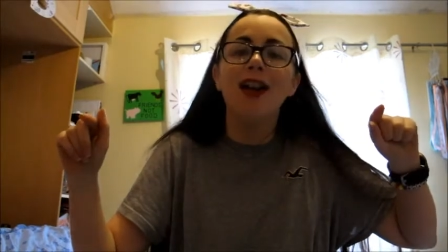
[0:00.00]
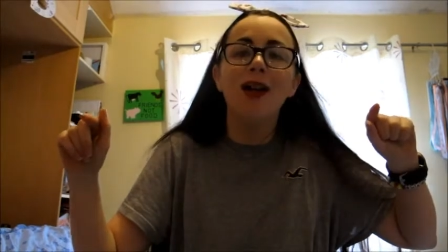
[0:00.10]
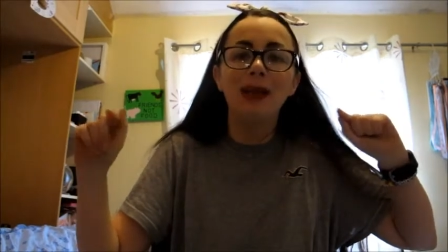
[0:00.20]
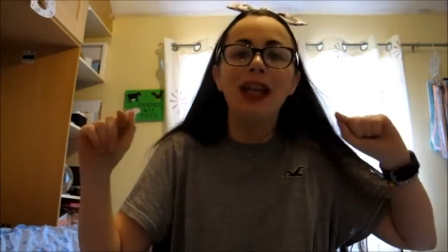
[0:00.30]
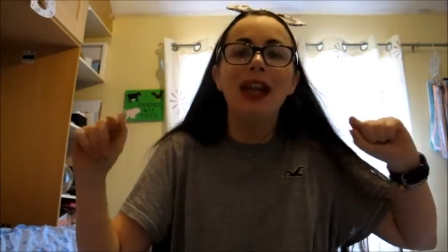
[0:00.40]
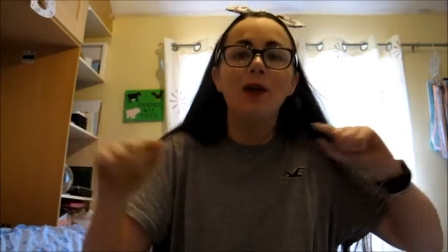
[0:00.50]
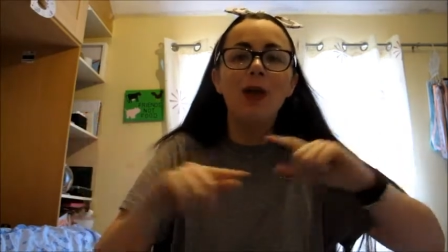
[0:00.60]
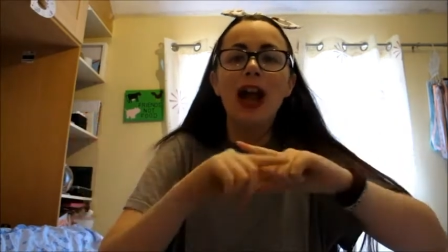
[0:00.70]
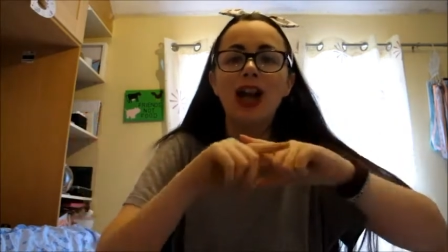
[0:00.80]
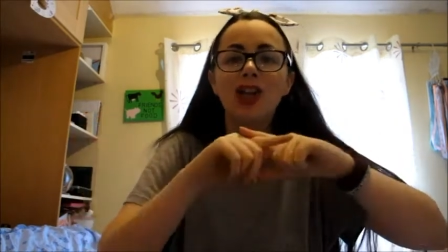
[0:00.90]
I mean it.
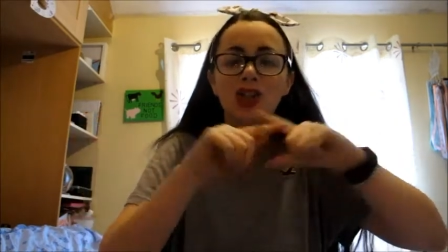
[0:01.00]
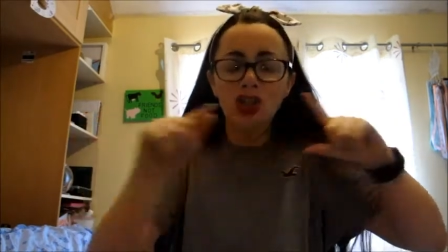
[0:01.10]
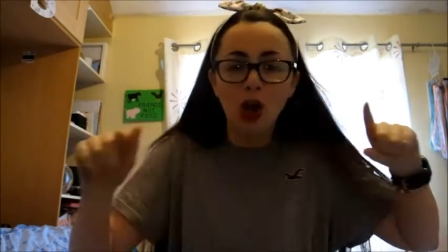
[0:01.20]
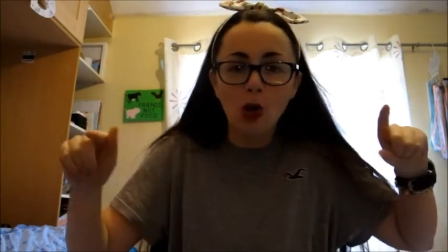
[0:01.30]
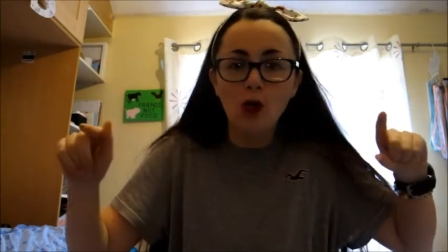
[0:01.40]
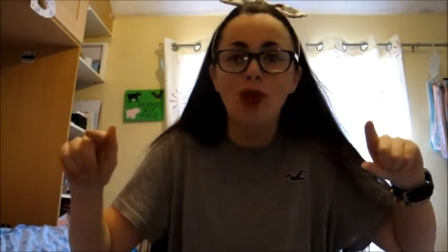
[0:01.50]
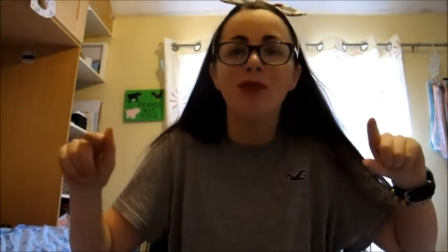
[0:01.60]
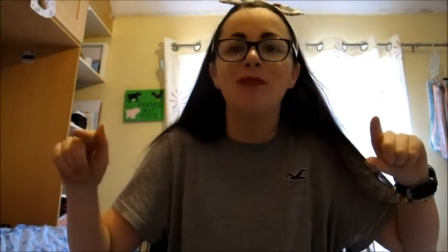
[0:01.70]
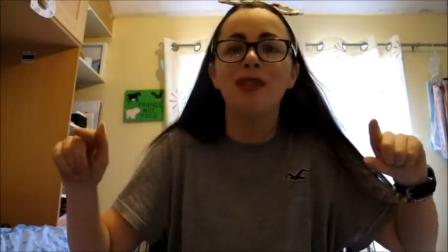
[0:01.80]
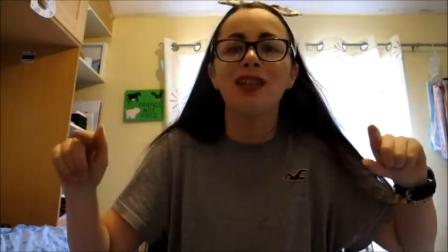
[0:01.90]
We are so
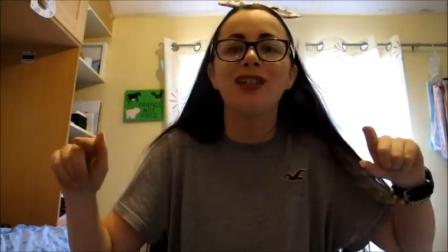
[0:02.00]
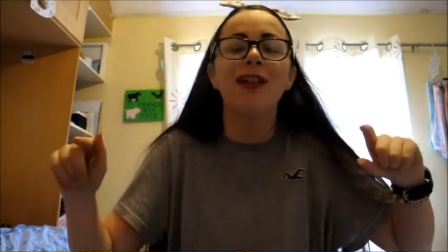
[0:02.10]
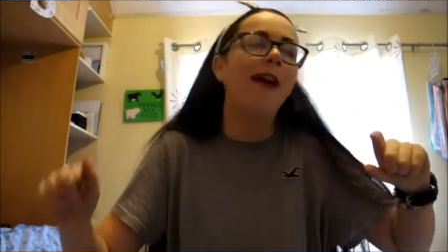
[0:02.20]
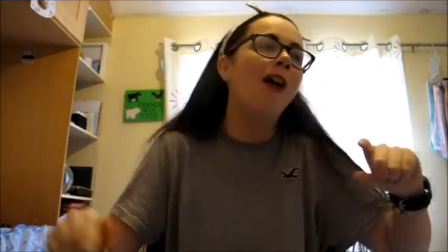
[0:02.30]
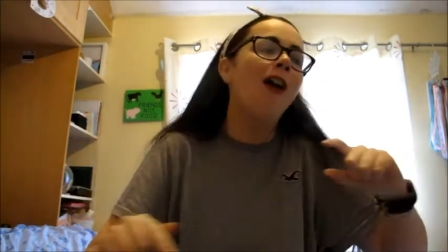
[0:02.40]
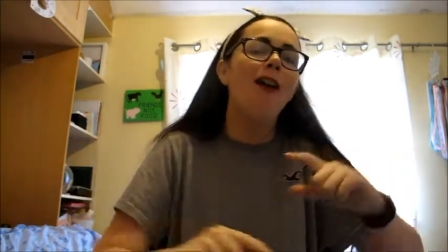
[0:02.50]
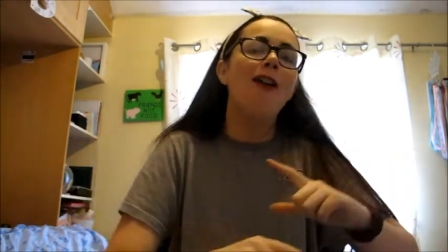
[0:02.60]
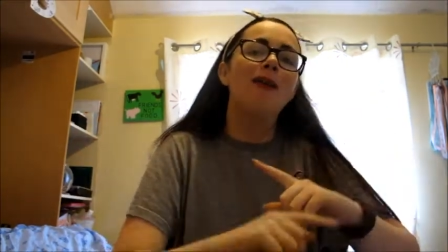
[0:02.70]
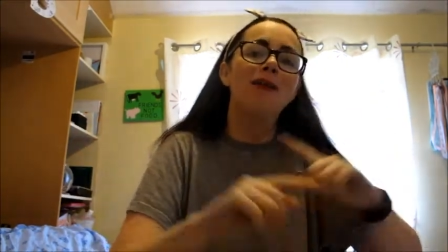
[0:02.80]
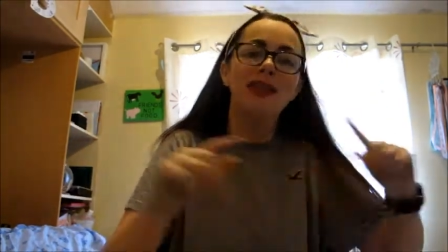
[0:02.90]
done for this year.
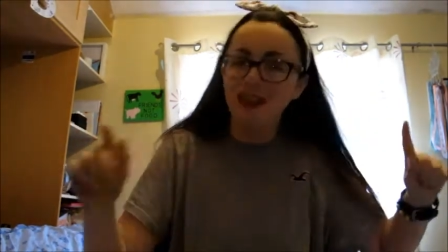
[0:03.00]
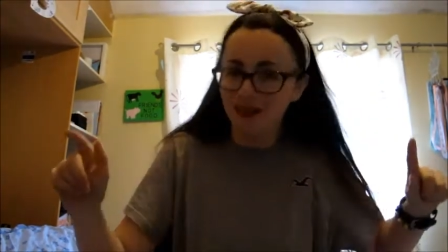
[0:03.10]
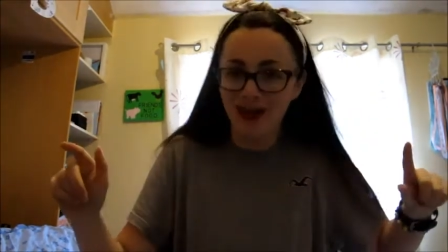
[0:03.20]
I am sick of